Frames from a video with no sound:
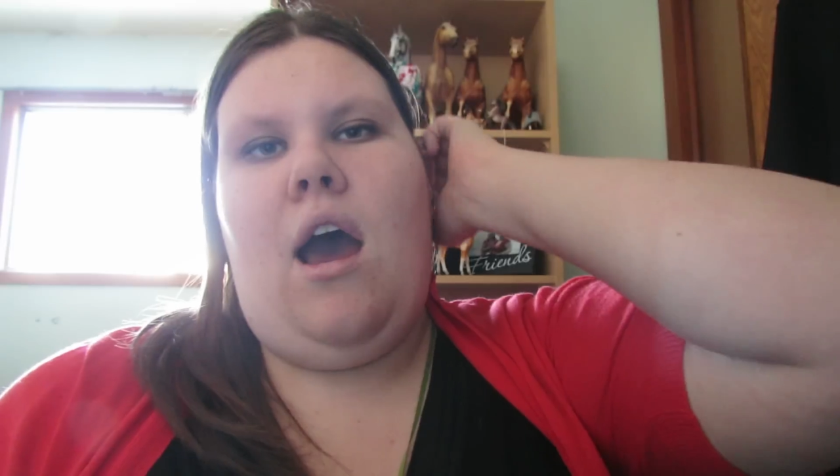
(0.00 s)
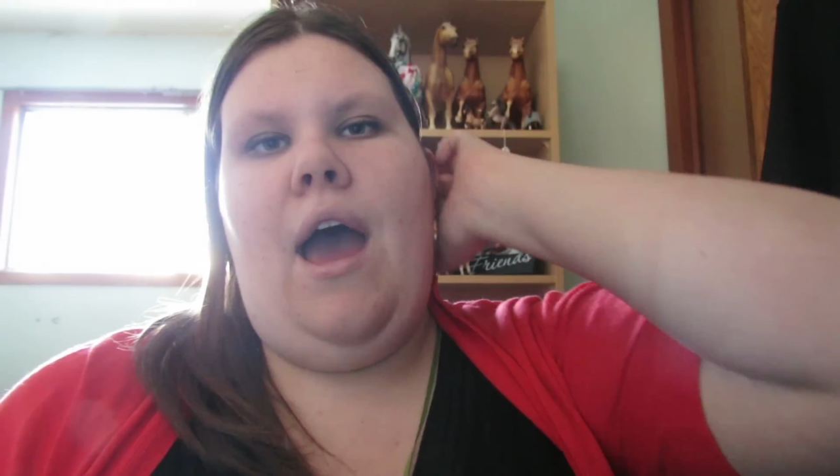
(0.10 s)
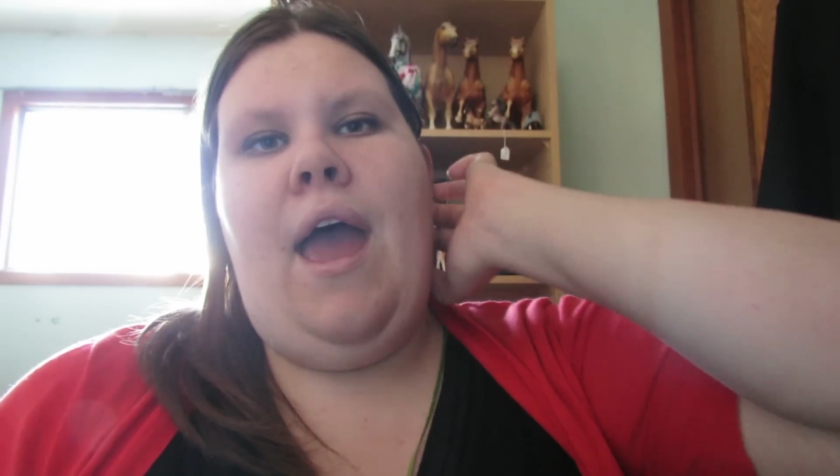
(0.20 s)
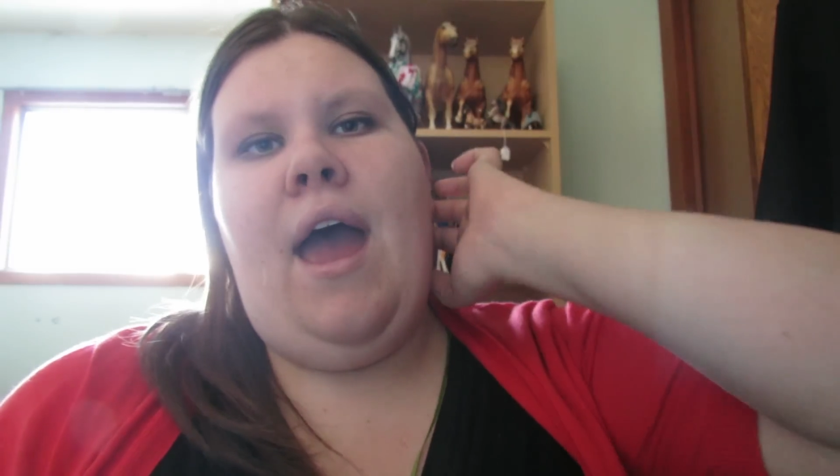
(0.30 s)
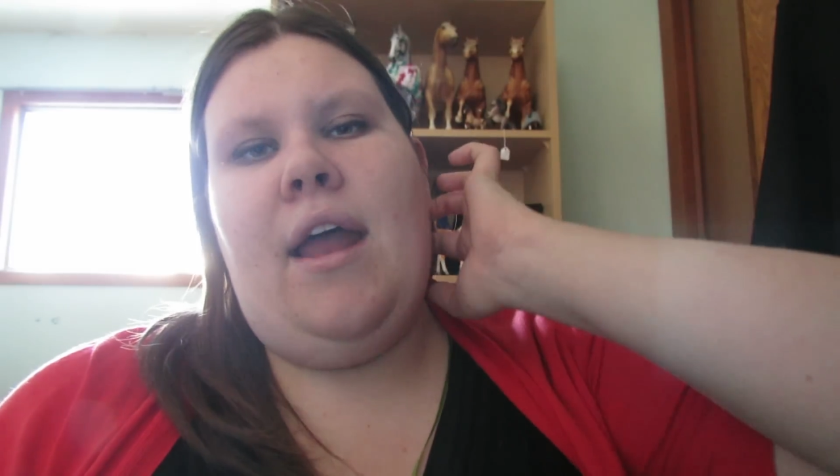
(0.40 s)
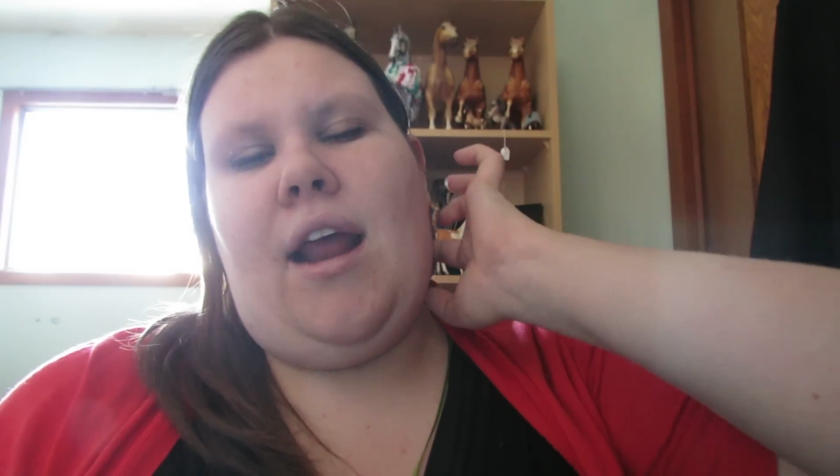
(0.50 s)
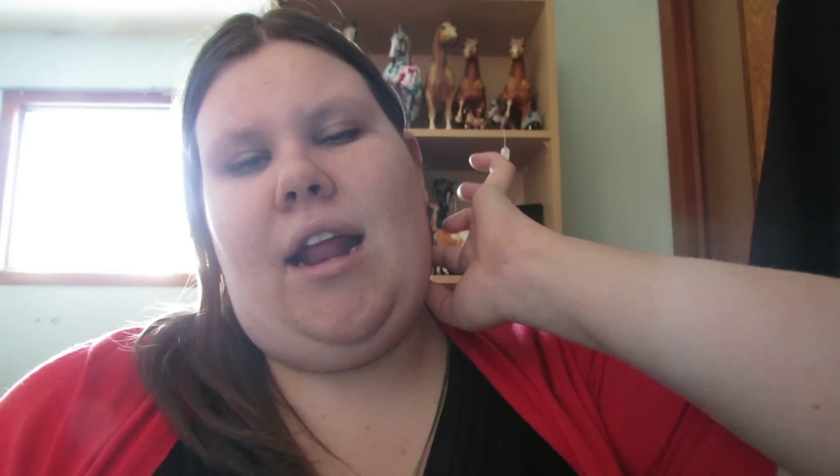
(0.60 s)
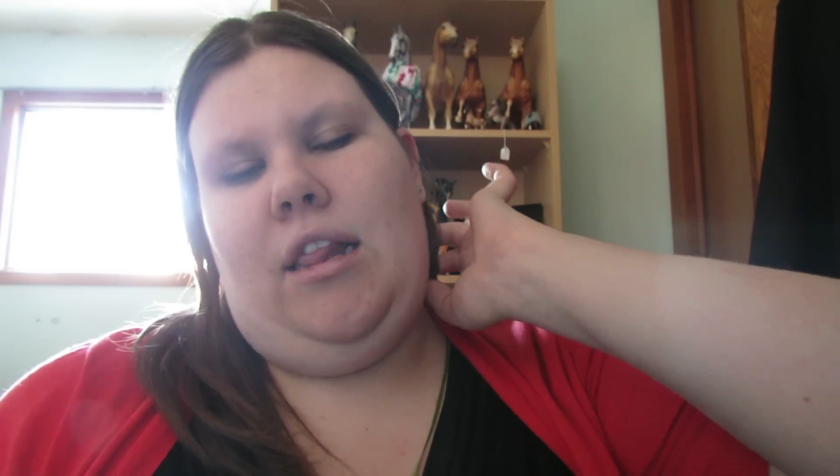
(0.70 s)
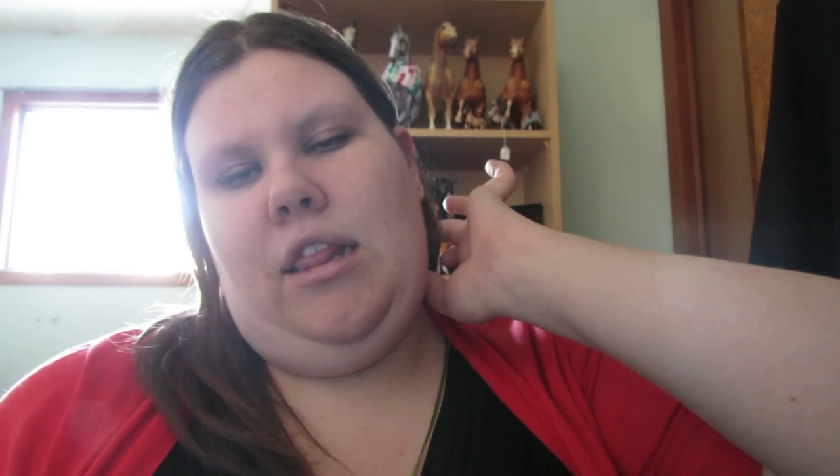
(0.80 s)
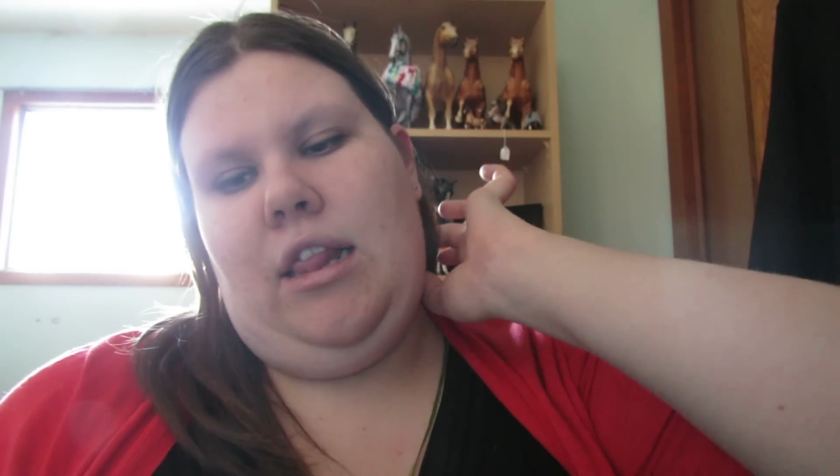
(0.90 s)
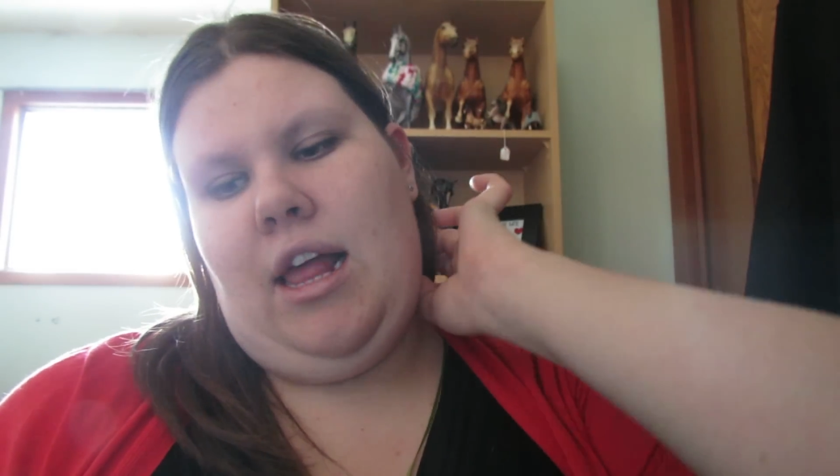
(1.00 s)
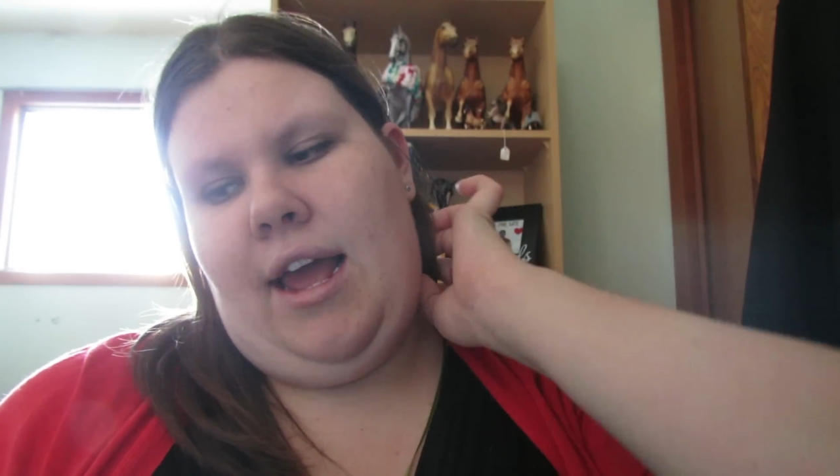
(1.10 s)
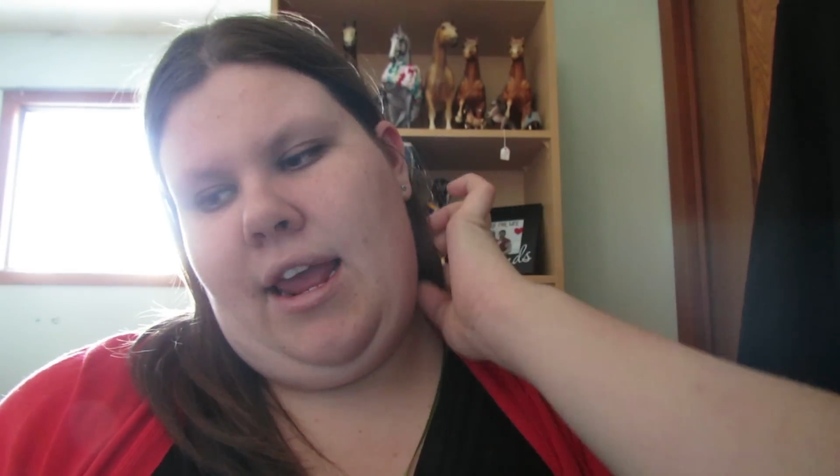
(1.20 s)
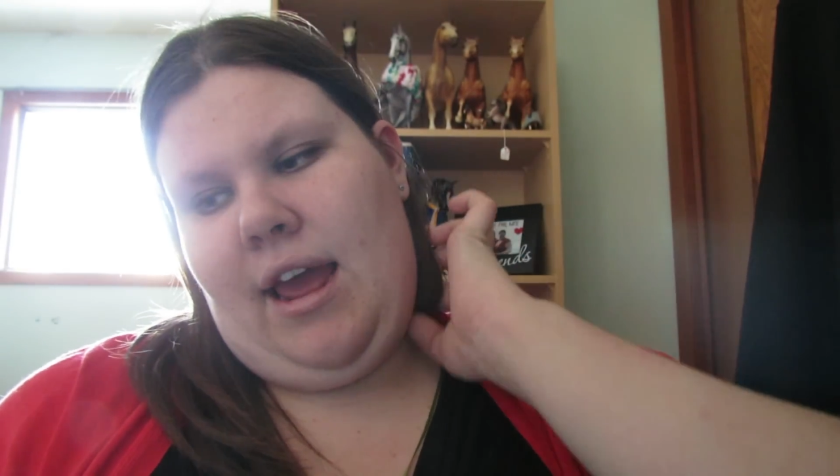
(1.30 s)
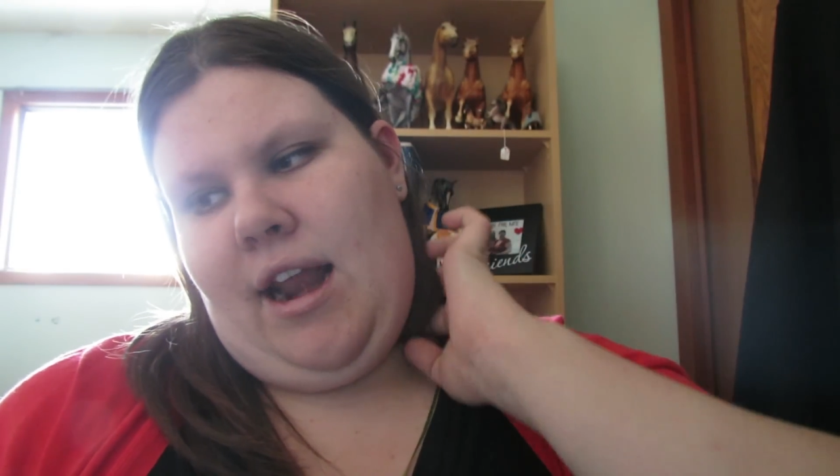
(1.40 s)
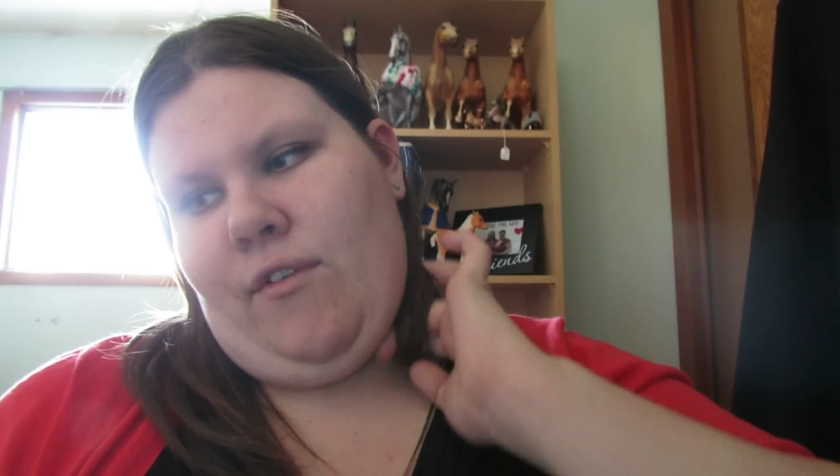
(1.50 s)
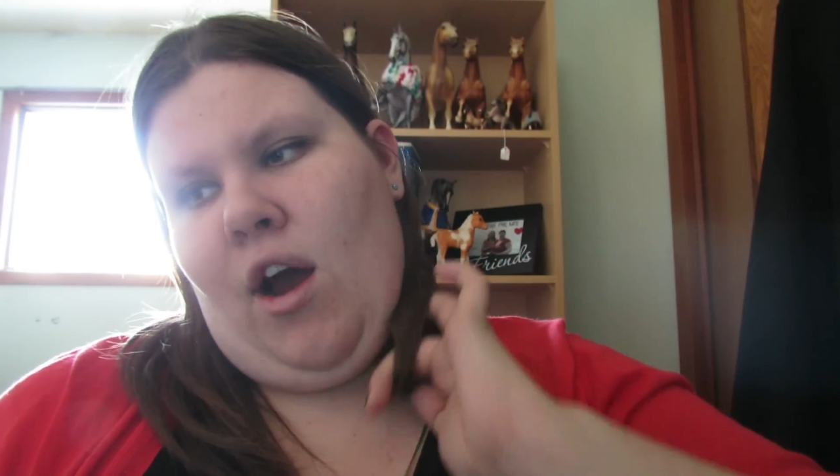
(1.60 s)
And I've